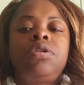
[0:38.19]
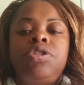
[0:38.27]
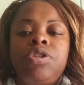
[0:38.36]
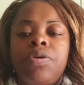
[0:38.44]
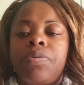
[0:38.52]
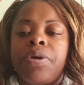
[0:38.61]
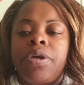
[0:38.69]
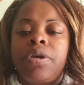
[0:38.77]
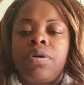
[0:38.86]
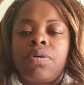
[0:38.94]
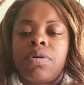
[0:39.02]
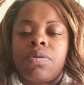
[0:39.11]

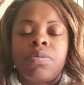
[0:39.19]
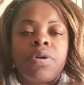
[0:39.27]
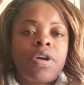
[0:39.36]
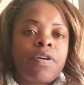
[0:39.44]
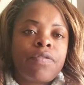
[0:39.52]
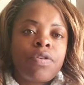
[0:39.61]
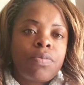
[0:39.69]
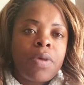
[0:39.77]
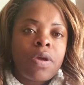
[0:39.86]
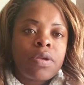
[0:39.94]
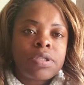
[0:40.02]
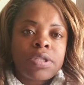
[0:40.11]
jittery or whatever you
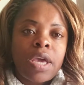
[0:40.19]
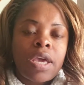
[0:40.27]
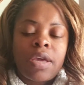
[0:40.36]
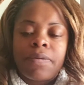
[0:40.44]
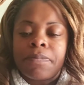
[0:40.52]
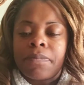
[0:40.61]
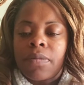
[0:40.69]
may say.